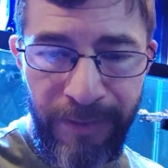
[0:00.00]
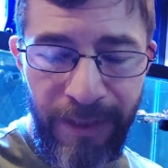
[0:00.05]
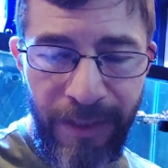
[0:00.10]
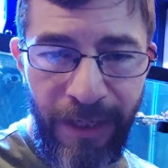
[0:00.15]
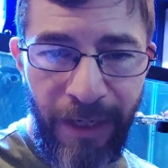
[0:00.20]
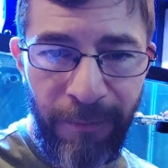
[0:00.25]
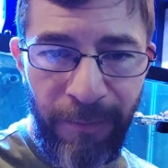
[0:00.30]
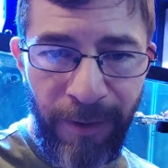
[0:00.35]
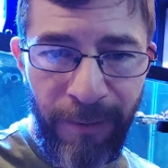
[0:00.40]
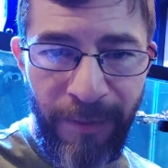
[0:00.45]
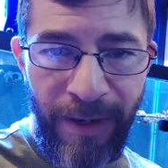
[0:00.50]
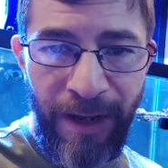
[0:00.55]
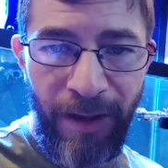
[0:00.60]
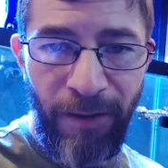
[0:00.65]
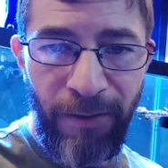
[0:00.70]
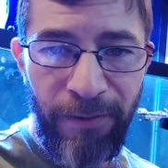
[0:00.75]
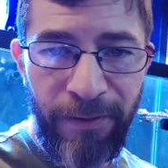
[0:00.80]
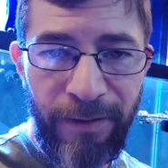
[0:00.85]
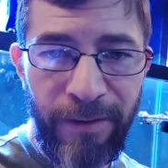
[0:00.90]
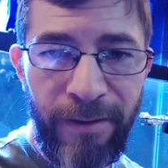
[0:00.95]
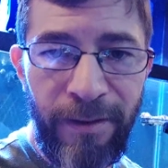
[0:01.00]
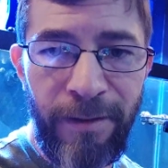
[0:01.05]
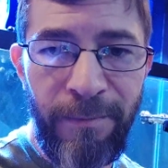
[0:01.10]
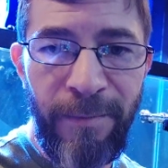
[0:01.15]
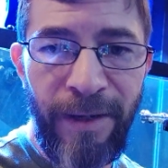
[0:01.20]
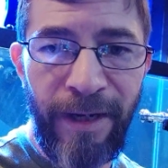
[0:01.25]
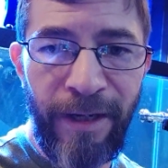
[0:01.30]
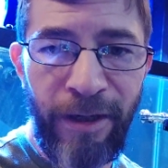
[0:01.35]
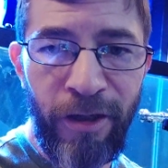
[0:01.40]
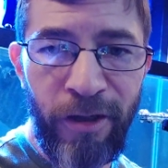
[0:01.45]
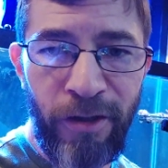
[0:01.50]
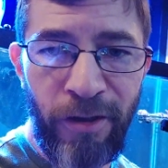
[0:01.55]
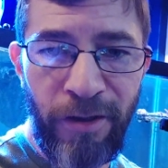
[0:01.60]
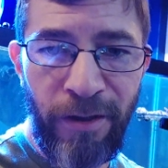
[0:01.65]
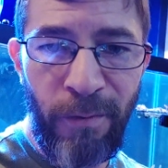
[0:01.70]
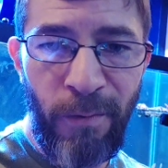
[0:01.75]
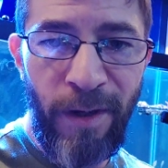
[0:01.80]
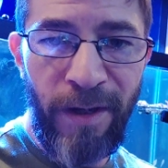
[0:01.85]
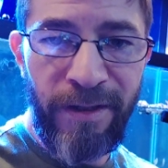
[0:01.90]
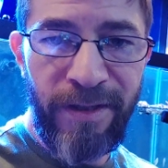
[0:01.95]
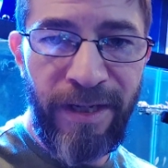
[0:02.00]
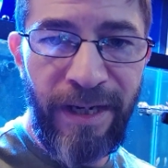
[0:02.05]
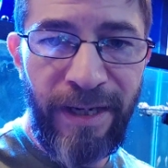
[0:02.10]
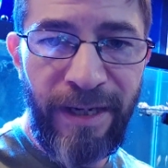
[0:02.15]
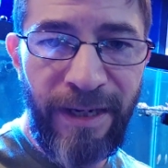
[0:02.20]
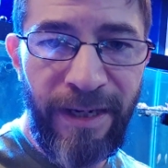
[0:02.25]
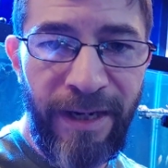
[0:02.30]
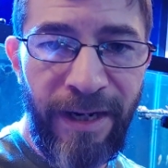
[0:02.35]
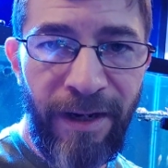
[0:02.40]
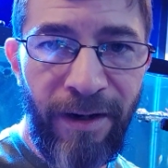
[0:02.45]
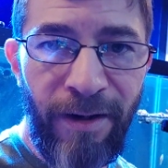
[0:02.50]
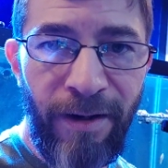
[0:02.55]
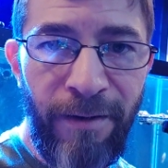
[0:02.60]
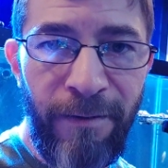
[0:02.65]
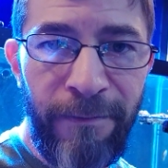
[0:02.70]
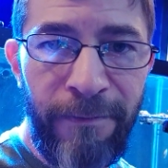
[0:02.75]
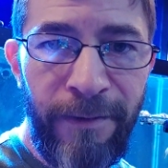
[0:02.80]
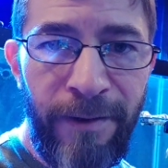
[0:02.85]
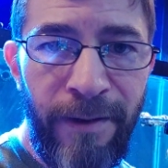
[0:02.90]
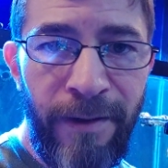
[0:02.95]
keeping them healthy and making sure they're well taken care of.